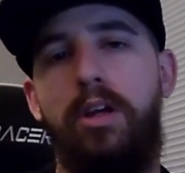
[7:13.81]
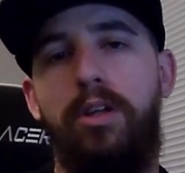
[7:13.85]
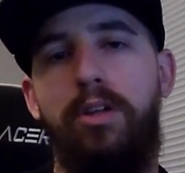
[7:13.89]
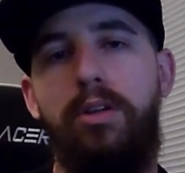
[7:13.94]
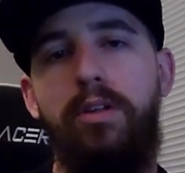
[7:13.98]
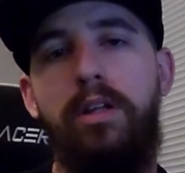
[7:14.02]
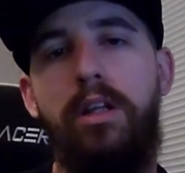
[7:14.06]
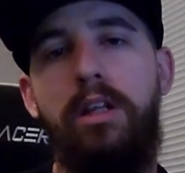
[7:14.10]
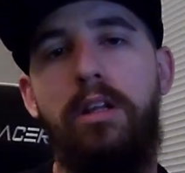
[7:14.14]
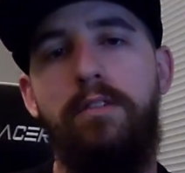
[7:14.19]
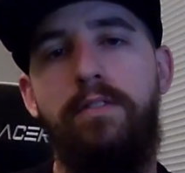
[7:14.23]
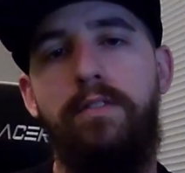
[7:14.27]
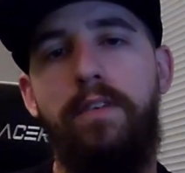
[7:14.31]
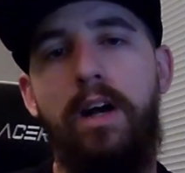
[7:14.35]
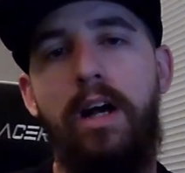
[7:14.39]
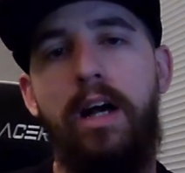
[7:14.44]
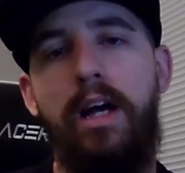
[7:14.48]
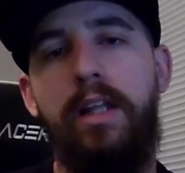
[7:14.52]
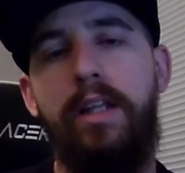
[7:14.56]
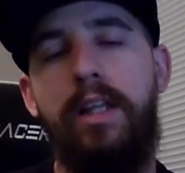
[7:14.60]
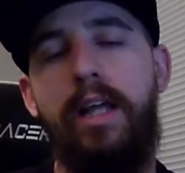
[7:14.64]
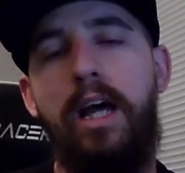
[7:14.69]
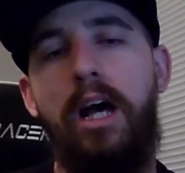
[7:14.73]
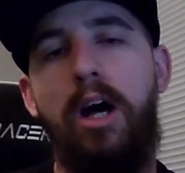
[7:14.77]
You need to
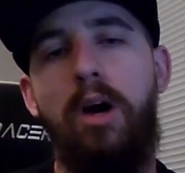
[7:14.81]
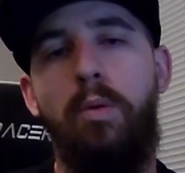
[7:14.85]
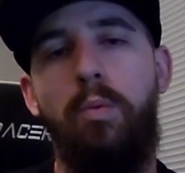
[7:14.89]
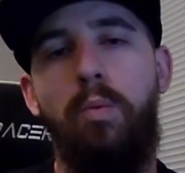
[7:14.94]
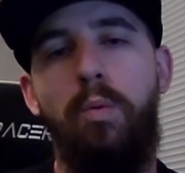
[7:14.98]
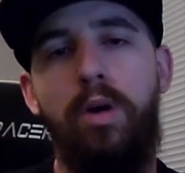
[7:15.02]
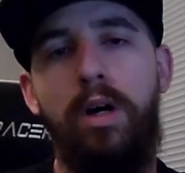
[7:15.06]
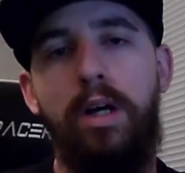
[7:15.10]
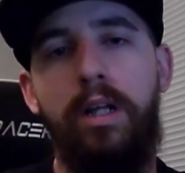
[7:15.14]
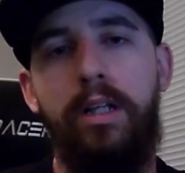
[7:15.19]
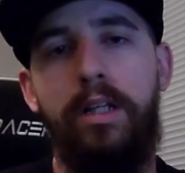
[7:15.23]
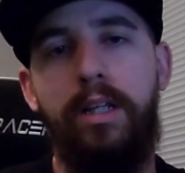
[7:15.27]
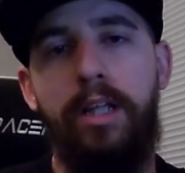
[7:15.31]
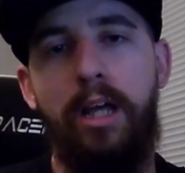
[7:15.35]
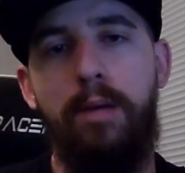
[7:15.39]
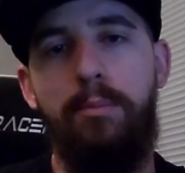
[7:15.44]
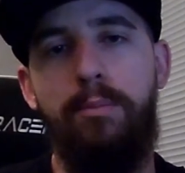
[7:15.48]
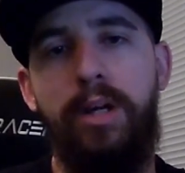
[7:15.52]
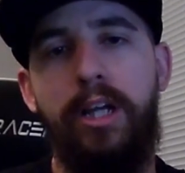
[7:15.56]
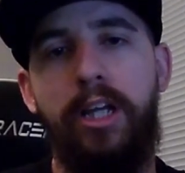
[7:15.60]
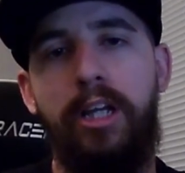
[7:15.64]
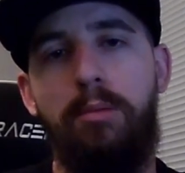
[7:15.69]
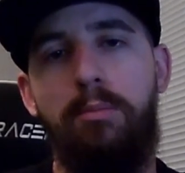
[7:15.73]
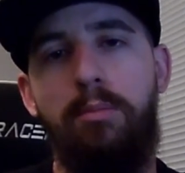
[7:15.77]
find out what
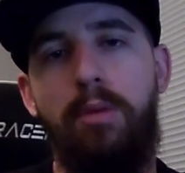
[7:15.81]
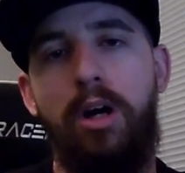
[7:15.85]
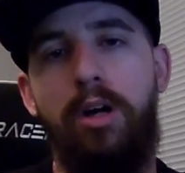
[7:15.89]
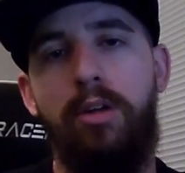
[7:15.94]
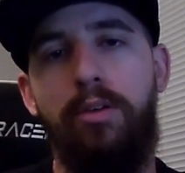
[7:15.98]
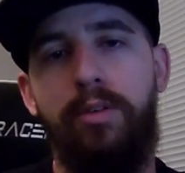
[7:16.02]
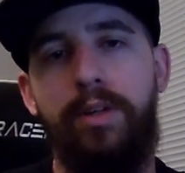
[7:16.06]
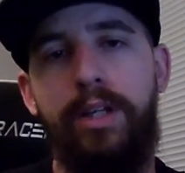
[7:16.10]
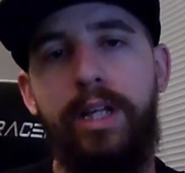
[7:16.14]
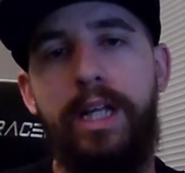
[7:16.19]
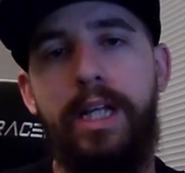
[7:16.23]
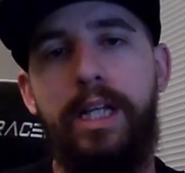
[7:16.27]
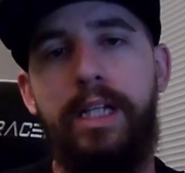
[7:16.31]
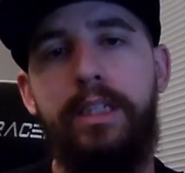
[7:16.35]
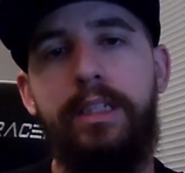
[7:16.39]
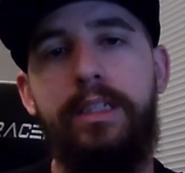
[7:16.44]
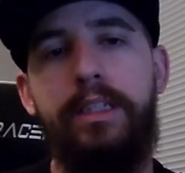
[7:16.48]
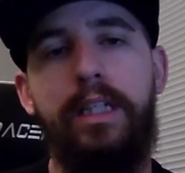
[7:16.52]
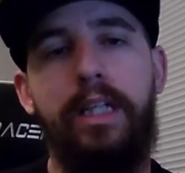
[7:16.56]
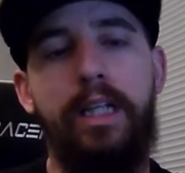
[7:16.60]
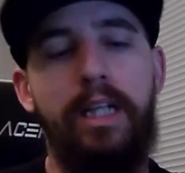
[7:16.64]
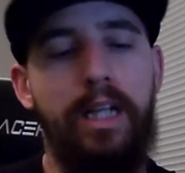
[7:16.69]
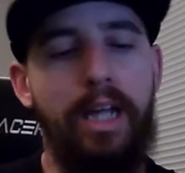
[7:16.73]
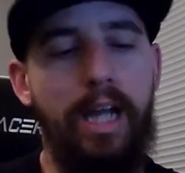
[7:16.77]
that make and model
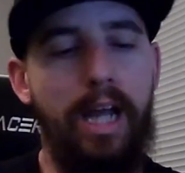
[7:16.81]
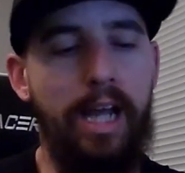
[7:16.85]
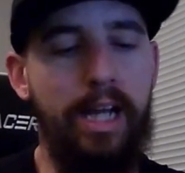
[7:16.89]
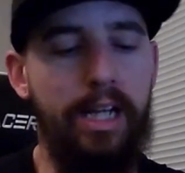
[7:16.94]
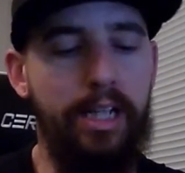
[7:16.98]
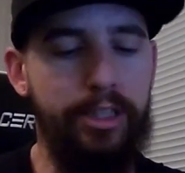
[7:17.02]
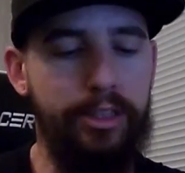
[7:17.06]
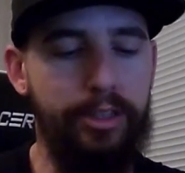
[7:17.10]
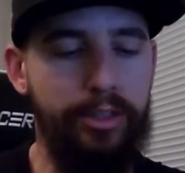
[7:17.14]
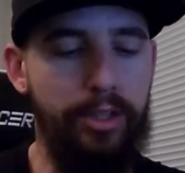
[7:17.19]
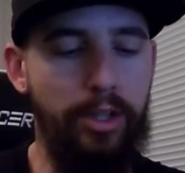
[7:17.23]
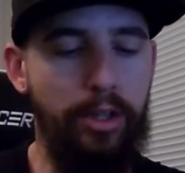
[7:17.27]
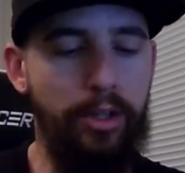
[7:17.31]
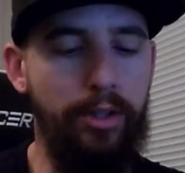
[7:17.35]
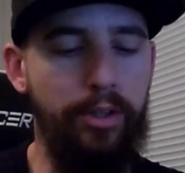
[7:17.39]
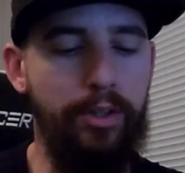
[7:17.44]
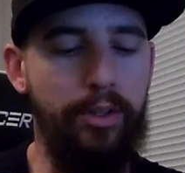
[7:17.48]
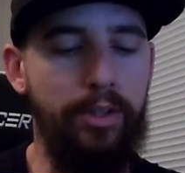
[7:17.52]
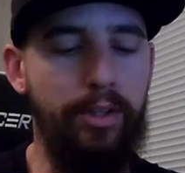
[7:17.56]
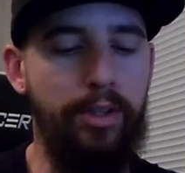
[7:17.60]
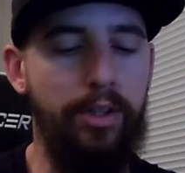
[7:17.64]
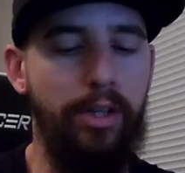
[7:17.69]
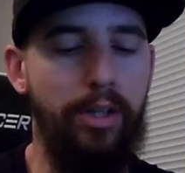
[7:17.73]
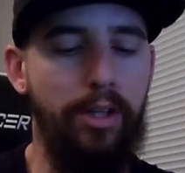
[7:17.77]
needs at a
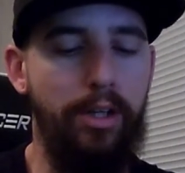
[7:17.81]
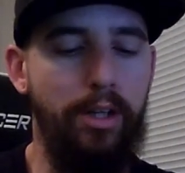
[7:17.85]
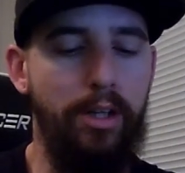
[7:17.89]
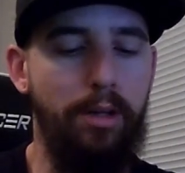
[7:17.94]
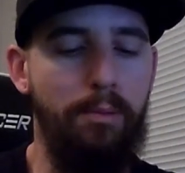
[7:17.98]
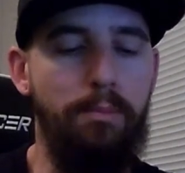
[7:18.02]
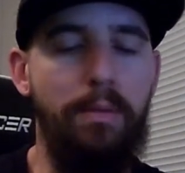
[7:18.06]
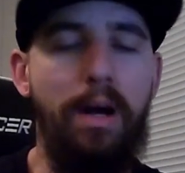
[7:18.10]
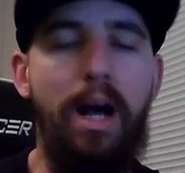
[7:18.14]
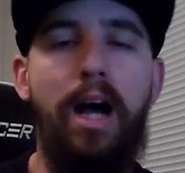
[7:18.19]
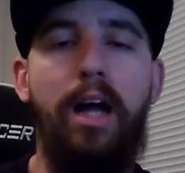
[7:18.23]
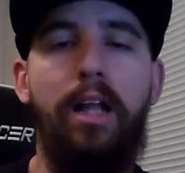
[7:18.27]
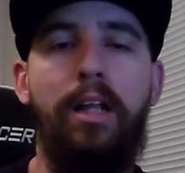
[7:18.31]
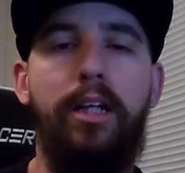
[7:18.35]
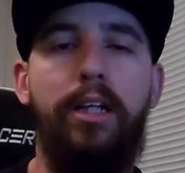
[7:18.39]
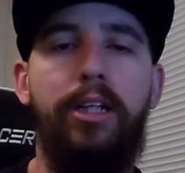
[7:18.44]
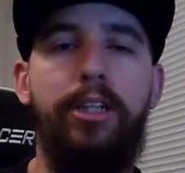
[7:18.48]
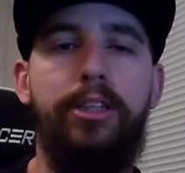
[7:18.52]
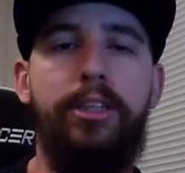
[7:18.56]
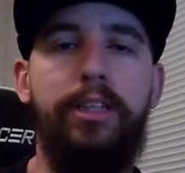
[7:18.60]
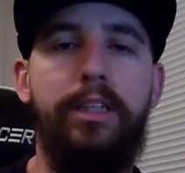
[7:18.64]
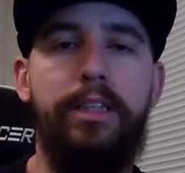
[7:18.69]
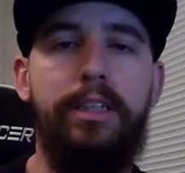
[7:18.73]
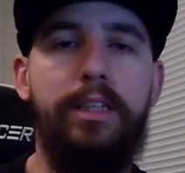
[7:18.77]
certain
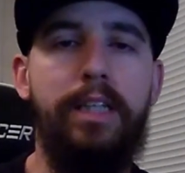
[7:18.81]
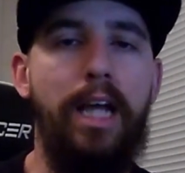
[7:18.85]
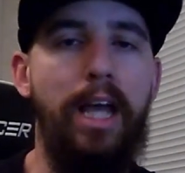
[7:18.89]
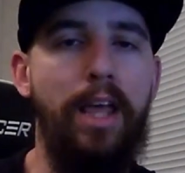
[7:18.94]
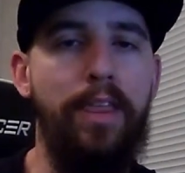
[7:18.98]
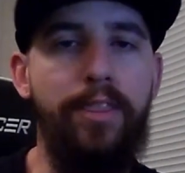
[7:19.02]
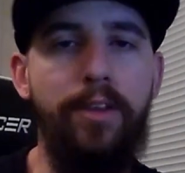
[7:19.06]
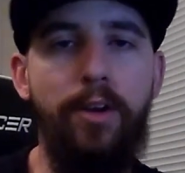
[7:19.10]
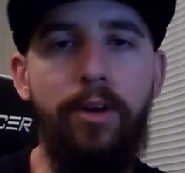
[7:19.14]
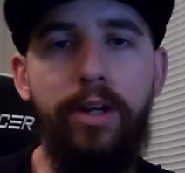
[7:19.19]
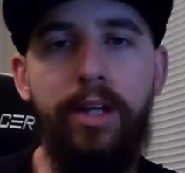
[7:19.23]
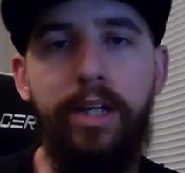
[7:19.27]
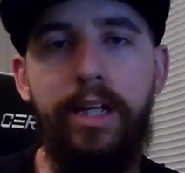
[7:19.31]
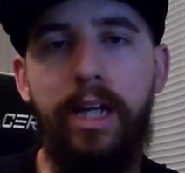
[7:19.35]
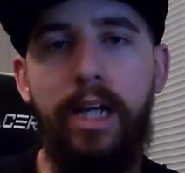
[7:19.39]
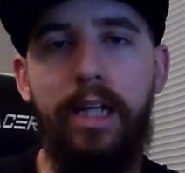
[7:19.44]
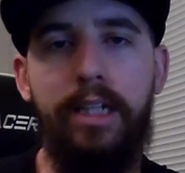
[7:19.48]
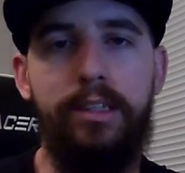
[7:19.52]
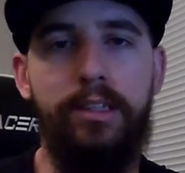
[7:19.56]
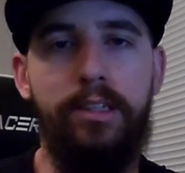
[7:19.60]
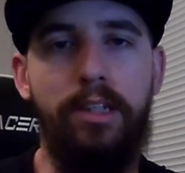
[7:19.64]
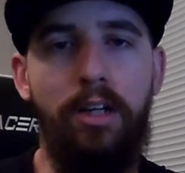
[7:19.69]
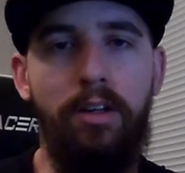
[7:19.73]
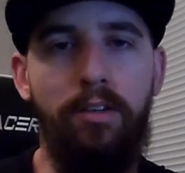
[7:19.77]
mileage. Let's say a
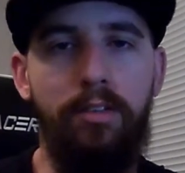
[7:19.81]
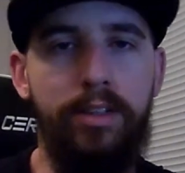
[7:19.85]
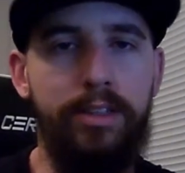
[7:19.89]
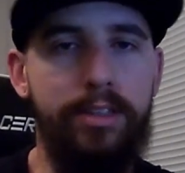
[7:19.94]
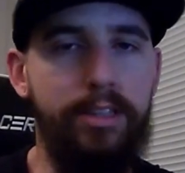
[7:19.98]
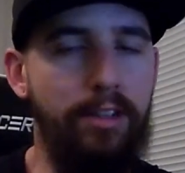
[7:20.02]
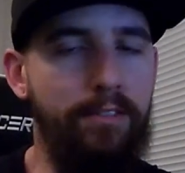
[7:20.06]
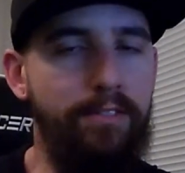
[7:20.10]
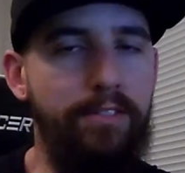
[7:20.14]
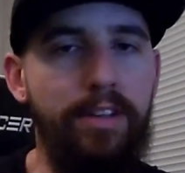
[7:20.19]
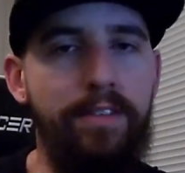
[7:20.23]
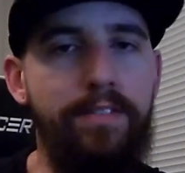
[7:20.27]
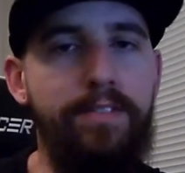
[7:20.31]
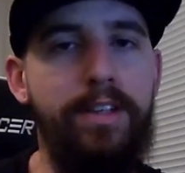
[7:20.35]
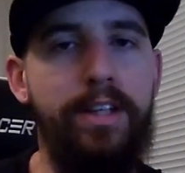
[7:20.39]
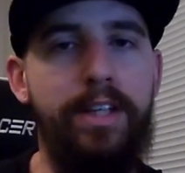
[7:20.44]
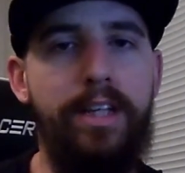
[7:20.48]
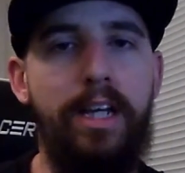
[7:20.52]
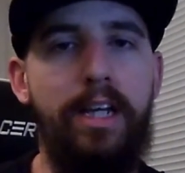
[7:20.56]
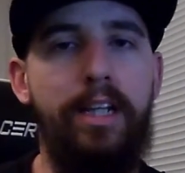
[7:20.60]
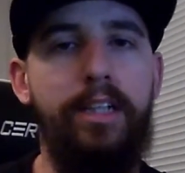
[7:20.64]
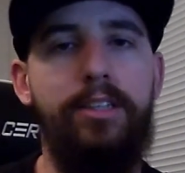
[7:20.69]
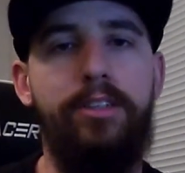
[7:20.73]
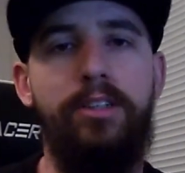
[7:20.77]
30K service, a
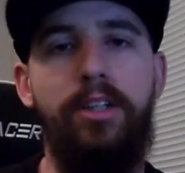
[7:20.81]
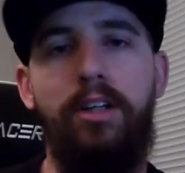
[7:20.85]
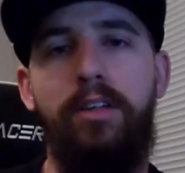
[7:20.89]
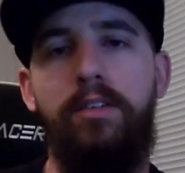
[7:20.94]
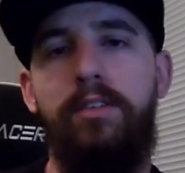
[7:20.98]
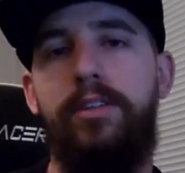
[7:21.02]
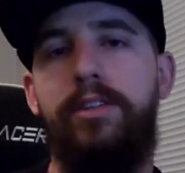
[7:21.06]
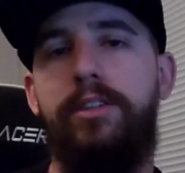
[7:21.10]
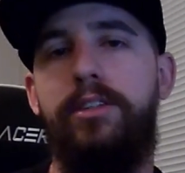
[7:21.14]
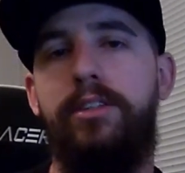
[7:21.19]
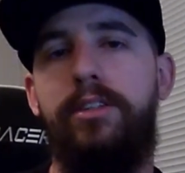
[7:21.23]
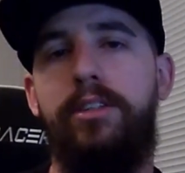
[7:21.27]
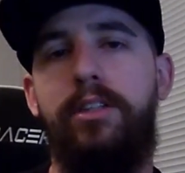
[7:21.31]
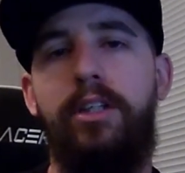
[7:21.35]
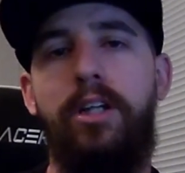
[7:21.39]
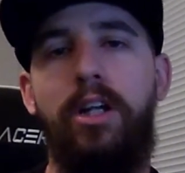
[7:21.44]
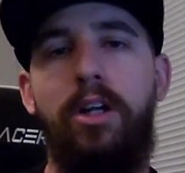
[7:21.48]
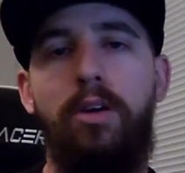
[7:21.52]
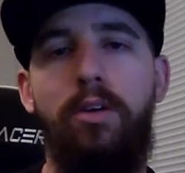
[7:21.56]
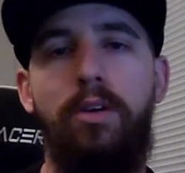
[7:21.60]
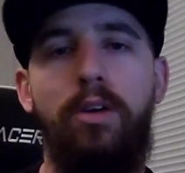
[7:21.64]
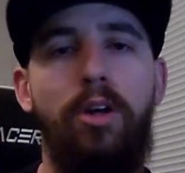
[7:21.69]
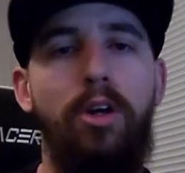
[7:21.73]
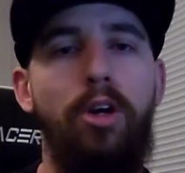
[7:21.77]
50K service, you
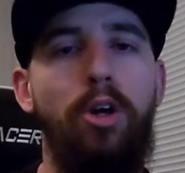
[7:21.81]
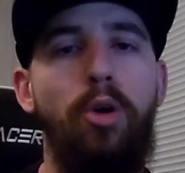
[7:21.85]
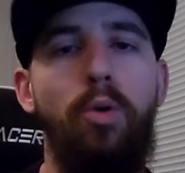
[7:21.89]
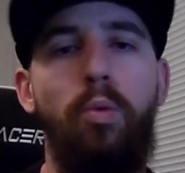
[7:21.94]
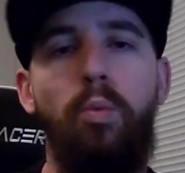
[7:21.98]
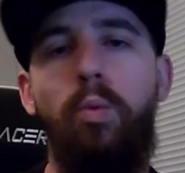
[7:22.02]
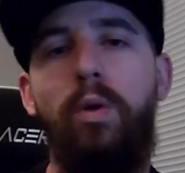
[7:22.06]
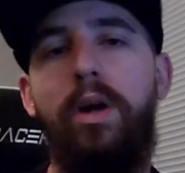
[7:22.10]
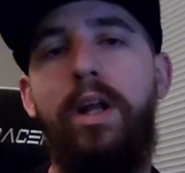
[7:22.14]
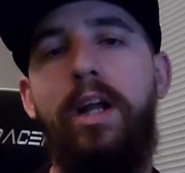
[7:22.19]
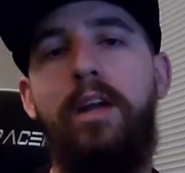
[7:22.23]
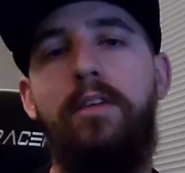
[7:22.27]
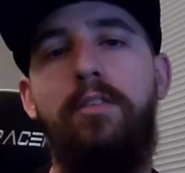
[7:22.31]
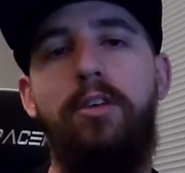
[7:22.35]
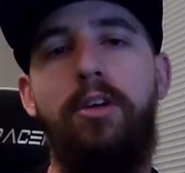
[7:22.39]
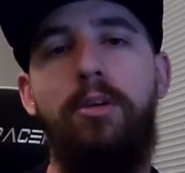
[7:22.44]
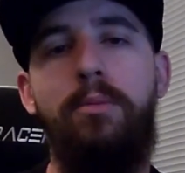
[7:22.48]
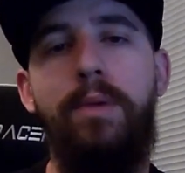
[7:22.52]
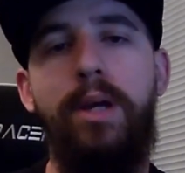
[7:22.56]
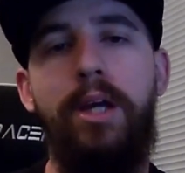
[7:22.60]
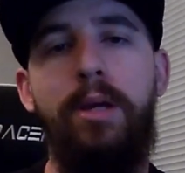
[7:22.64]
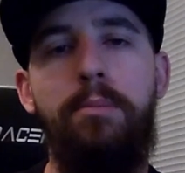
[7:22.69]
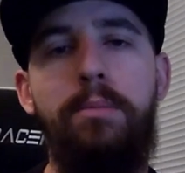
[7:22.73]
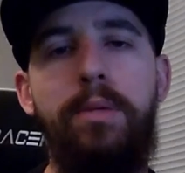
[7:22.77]
know, whatever
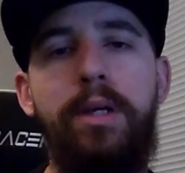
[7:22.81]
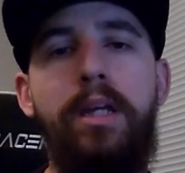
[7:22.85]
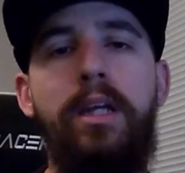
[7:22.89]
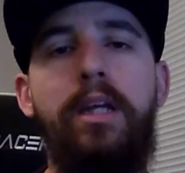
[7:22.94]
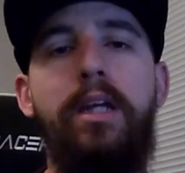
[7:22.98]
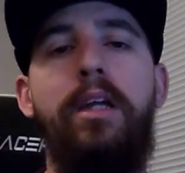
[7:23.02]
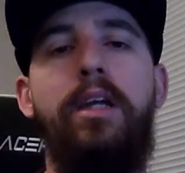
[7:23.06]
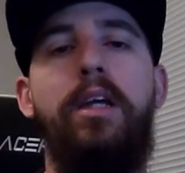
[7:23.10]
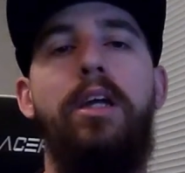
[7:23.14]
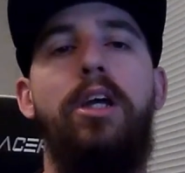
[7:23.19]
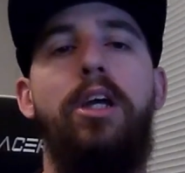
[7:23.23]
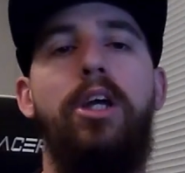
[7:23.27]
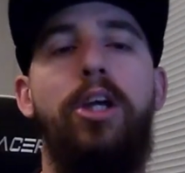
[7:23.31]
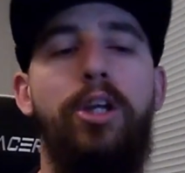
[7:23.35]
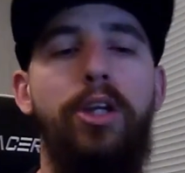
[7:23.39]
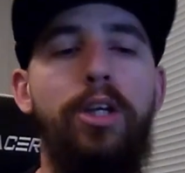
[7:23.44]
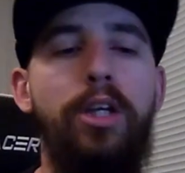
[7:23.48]
it may be.